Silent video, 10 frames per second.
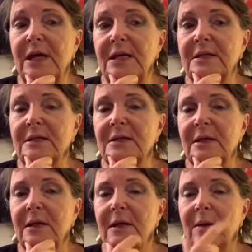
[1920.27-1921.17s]
this,
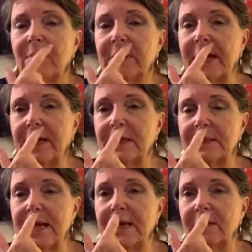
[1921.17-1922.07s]
but I
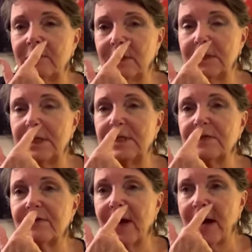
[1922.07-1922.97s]
can tell you that
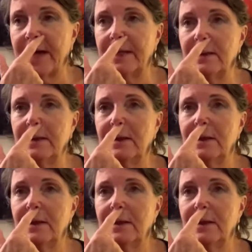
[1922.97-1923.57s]
he's fine.